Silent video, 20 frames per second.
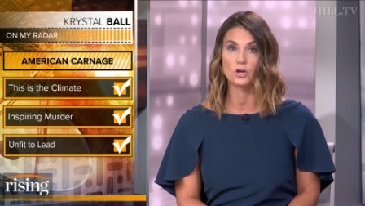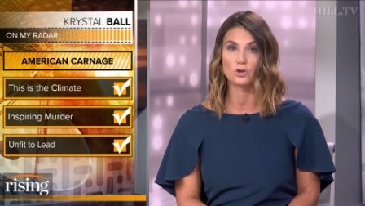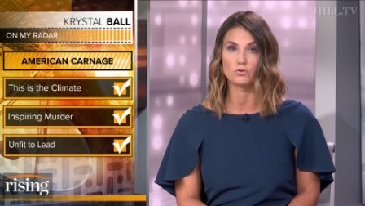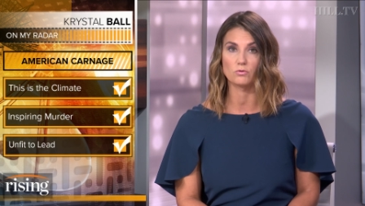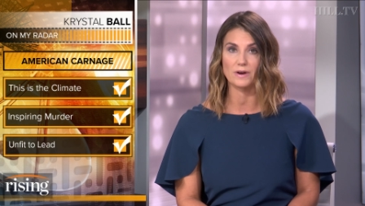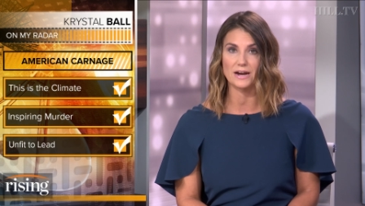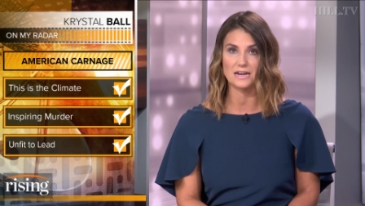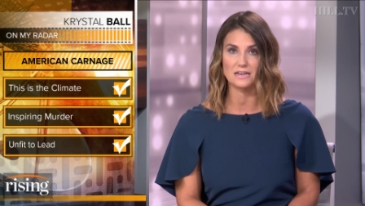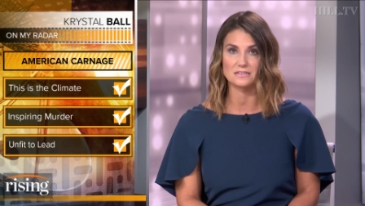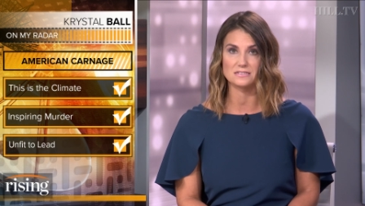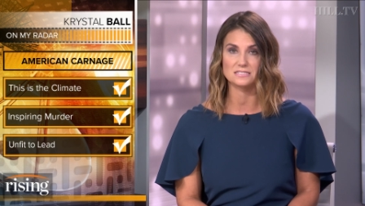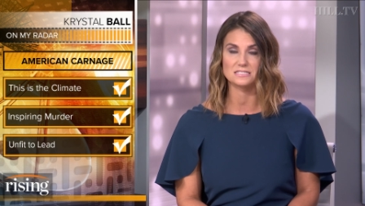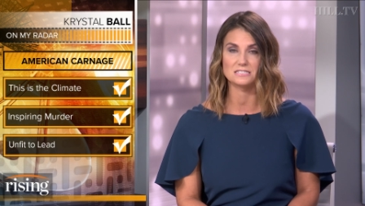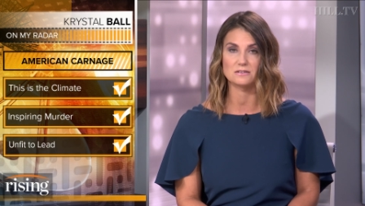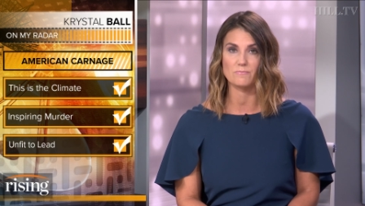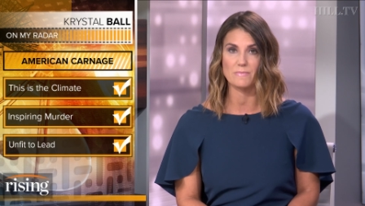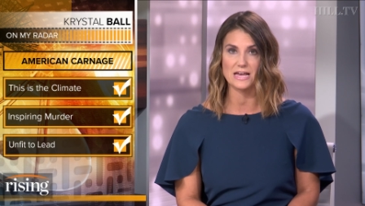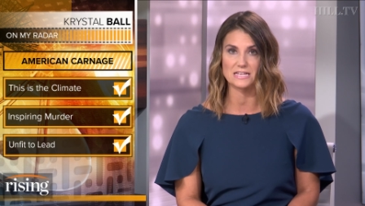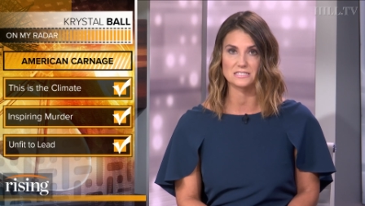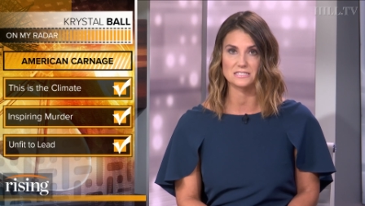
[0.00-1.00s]
greatest
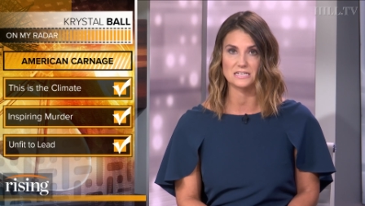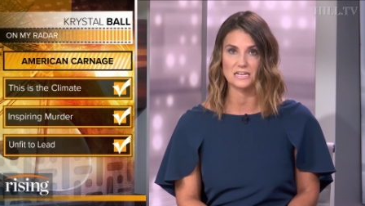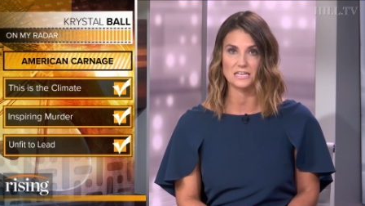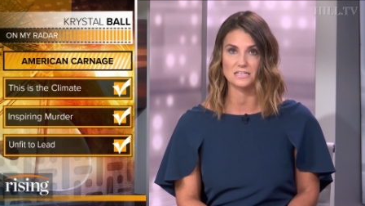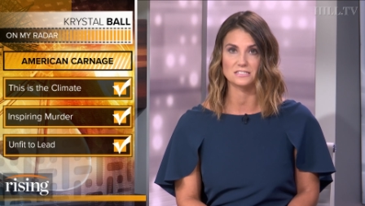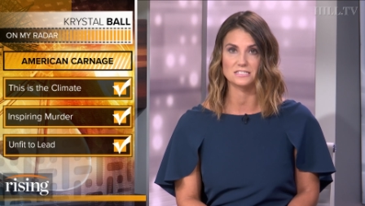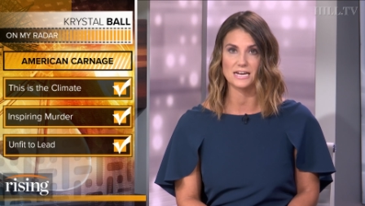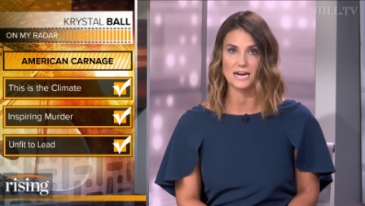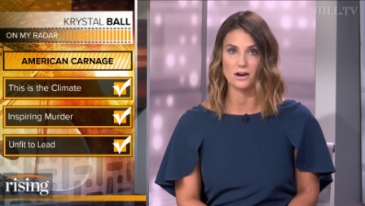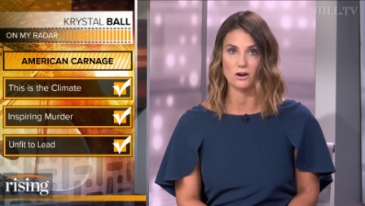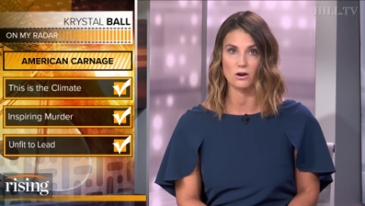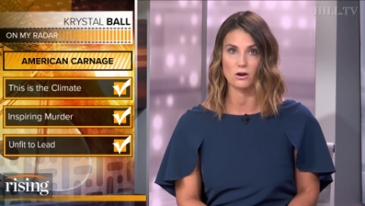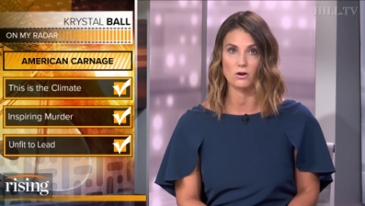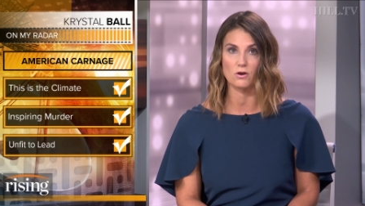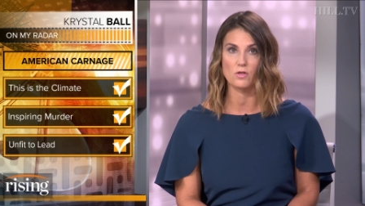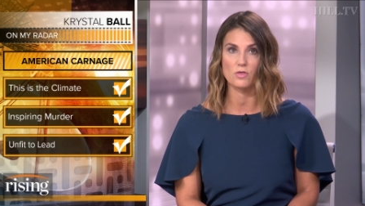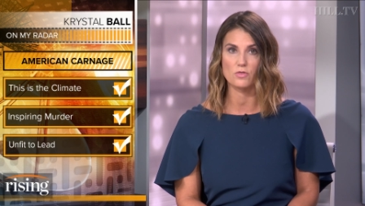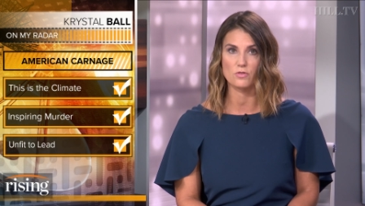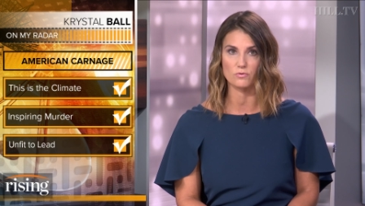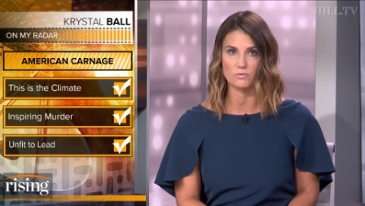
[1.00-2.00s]
domestic
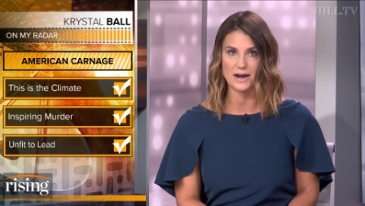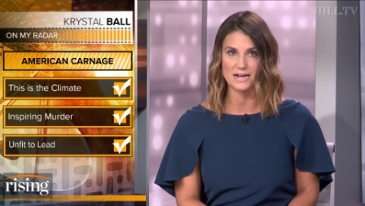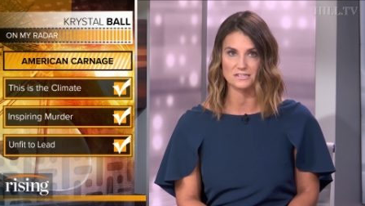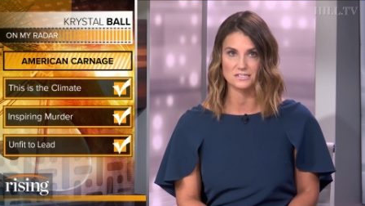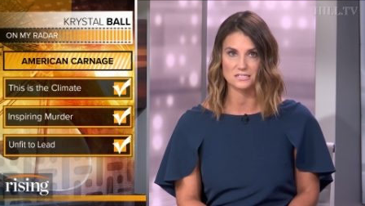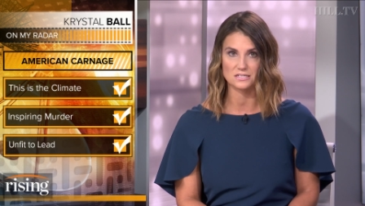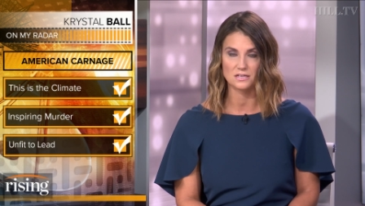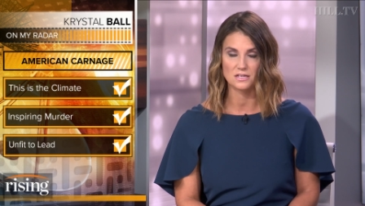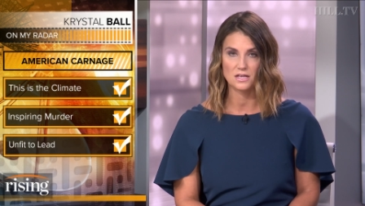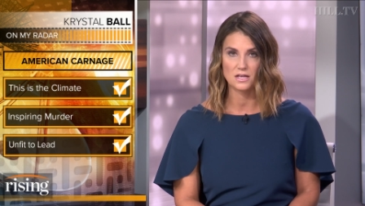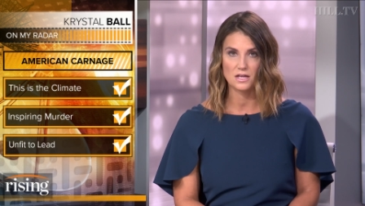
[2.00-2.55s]
terror threat.